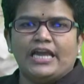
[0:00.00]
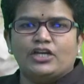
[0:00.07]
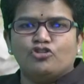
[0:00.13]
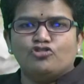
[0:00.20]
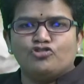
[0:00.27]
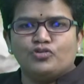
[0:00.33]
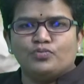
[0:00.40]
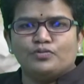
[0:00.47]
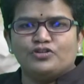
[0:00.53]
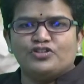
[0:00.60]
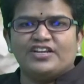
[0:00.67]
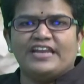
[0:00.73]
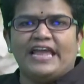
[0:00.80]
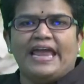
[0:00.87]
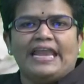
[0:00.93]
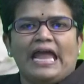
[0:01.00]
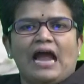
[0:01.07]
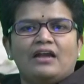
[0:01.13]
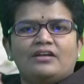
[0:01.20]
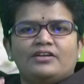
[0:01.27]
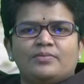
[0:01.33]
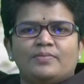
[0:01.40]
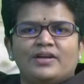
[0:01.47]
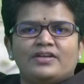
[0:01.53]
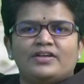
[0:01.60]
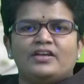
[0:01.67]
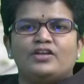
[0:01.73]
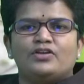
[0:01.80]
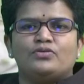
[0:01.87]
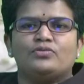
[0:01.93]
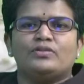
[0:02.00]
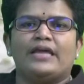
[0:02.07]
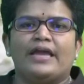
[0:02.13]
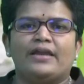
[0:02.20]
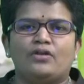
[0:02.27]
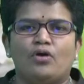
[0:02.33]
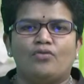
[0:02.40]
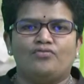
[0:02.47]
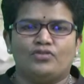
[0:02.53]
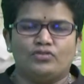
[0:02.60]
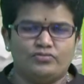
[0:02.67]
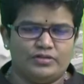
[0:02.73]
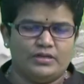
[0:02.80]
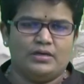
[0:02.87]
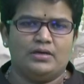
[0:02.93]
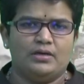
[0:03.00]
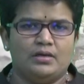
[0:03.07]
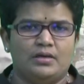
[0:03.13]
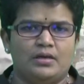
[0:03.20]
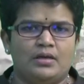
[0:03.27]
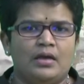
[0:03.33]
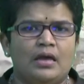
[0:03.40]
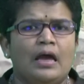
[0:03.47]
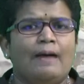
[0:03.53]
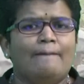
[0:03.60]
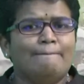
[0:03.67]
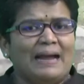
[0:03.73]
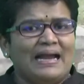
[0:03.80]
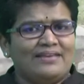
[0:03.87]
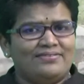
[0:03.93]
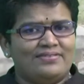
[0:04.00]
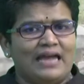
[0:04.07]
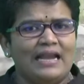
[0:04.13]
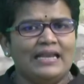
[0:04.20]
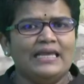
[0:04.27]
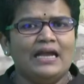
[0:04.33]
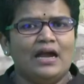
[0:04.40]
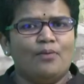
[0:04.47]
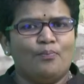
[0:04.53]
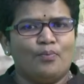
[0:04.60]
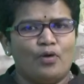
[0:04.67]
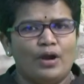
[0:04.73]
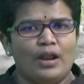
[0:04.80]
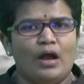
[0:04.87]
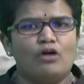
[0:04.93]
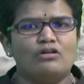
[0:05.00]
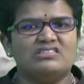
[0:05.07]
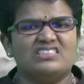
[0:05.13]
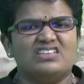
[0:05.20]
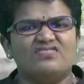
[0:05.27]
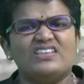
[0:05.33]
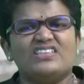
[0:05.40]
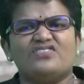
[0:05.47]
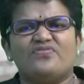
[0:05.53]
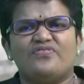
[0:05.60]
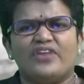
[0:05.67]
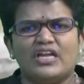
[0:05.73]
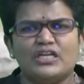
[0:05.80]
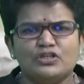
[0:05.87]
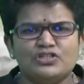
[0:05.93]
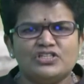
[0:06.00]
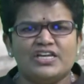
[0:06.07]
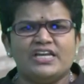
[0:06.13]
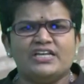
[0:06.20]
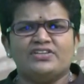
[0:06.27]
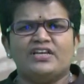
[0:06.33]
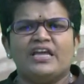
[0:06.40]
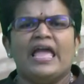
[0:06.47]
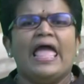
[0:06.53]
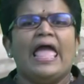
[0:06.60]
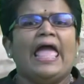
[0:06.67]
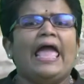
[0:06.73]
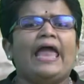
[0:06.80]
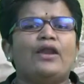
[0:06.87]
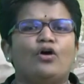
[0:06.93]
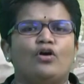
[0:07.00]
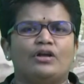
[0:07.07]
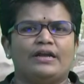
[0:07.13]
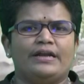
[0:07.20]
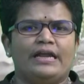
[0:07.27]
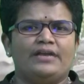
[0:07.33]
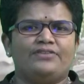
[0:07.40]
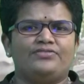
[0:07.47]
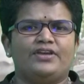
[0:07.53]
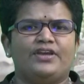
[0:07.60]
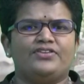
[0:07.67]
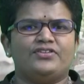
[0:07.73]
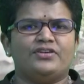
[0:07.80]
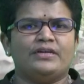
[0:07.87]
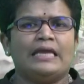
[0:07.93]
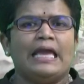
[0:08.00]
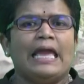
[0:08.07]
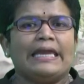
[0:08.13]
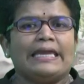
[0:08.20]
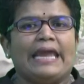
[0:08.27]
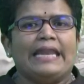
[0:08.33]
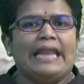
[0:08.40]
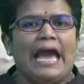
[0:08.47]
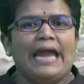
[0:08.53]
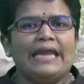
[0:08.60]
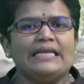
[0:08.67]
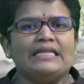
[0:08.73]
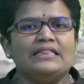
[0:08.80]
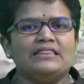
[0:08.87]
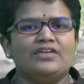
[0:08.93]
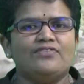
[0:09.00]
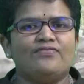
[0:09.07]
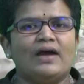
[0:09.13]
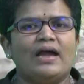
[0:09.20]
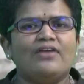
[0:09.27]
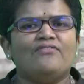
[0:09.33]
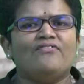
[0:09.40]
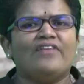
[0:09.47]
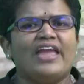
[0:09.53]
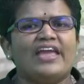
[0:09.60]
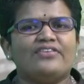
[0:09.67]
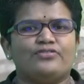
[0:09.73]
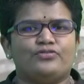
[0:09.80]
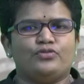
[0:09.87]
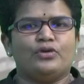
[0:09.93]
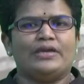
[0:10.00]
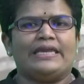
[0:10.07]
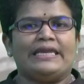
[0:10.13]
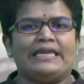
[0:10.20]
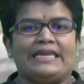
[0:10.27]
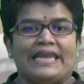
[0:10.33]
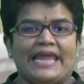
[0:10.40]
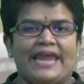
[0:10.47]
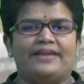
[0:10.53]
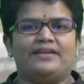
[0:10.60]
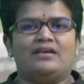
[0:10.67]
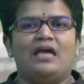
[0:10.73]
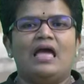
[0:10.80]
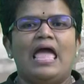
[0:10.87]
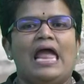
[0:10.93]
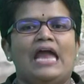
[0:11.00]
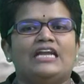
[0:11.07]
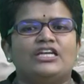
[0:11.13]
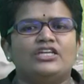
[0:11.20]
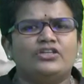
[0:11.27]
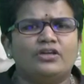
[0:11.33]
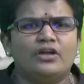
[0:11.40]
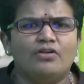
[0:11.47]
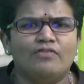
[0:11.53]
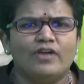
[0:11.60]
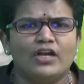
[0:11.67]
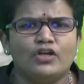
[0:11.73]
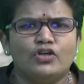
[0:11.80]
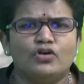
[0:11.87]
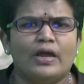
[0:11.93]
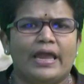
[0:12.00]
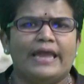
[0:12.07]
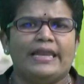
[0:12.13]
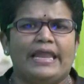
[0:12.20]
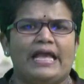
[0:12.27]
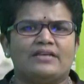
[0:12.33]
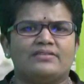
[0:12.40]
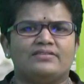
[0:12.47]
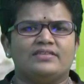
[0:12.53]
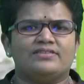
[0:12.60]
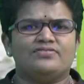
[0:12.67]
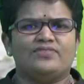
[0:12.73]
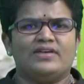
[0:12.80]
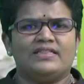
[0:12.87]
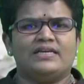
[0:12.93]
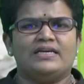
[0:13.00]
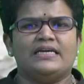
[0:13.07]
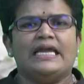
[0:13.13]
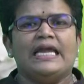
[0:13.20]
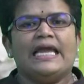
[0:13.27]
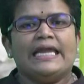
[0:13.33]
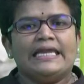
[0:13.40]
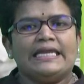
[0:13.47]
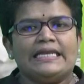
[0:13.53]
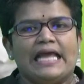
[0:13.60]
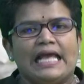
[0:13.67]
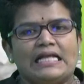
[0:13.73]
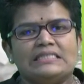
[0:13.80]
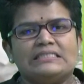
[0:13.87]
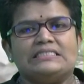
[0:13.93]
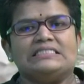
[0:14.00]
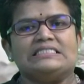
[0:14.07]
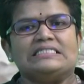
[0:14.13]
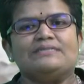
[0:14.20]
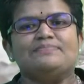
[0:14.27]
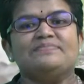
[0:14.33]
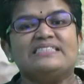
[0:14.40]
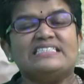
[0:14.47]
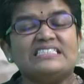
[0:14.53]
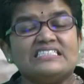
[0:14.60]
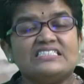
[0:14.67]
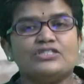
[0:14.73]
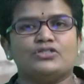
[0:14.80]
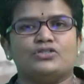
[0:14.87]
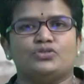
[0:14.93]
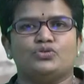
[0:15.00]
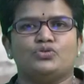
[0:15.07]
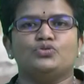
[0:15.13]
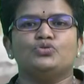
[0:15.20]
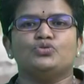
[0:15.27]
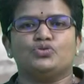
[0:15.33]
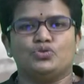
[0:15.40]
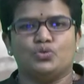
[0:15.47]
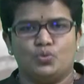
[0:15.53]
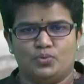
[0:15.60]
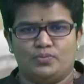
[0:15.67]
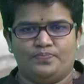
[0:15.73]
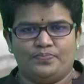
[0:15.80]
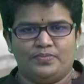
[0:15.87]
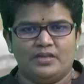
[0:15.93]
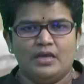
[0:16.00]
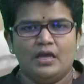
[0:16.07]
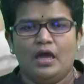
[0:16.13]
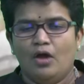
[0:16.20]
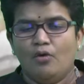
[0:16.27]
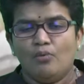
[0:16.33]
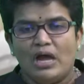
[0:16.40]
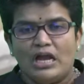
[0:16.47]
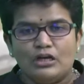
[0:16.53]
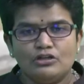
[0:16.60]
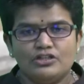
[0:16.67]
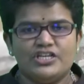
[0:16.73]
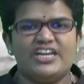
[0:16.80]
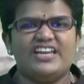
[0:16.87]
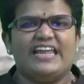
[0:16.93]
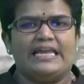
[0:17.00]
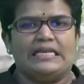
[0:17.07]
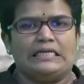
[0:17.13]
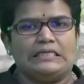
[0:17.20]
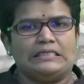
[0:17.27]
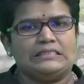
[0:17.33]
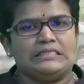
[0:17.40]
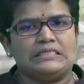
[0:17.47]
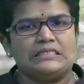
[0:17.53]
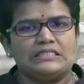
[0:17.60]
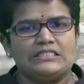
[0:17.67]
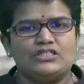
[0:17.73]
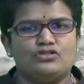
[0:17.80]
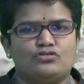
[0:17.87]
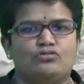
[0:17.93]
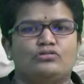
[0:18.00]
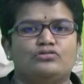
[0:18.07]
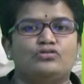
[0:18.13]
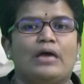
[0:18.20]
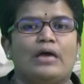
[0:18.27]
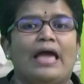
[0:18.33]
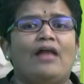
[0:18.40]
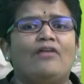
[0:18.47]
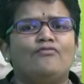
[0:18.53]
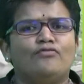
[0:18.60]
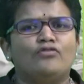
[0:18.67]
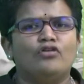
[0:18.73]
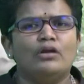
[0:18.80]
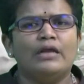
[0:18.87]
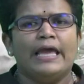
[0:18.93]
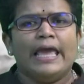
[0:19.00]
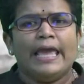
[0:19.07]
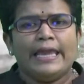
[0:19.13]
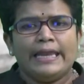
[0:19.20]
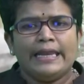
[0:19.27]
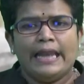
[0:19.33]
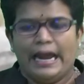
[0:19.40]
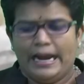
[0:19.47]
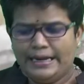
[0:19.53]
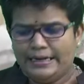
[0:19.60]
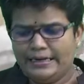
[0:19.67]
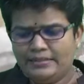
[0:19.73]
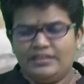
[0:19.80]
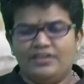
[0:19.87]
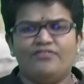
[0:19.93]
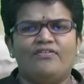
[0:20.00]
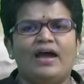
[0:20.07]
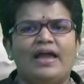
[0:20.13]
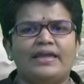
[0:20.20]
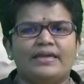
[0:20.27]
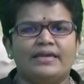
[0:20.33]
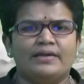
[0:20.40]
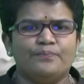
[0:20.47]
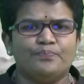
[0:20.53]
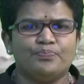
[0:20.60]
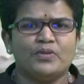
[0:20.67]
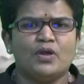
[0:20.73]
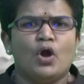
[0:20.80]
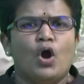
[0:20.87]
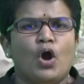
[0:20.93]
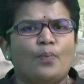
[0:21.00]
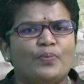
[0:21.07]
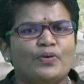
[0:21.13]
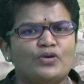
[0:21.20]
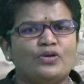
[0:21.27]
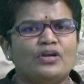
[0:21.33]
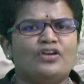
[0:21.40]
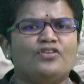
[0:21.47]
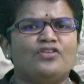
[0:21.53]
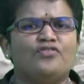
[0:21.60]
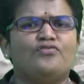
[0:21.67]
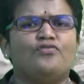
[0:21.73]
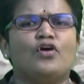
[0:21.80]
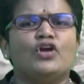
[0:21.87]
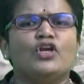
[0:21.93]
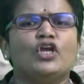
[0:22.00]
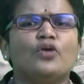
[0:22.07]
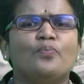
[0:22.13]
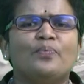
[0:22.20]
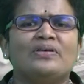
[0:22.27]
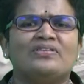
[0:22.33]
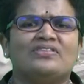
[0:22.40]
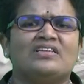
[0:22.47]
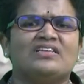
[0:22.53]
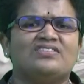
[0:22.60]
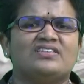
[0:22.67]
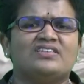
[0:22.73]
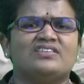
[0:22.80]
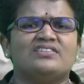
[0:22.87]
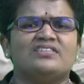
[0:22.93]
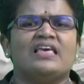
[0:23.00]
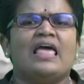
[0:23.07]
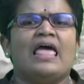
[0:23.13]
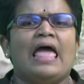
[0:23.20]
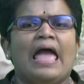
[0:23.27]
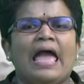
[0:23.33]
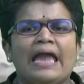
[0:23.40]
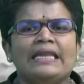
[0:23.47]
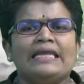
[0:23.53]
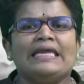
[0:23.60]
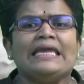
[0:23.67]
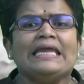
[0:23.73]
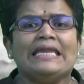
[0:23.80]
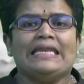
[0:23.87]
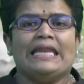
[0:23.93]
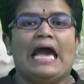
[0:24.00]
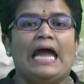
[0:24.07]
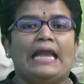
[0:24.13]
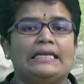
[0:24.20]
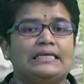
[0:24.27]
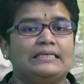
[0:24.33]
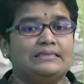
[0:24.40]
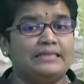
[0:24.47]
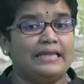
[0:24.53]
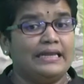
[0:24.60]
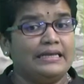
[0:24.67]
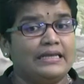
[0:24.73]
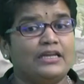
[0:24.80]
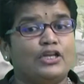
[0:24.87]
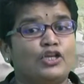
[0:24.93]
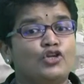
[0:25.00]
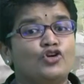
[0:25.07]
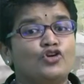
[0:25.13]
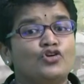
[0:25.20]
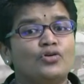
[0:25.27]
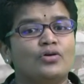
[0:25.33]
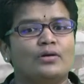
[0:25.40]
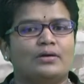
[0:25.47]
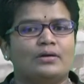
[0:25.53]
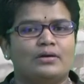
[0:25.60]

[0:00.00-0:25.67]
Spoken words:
and distribution and ultimately to the end of user. By studying a product or service value chain, an organization can identify ways to create additional value and assess whether it has the means to do so. Value chain analysis is also helpful in identifying opportunity for new businesses and in understanding new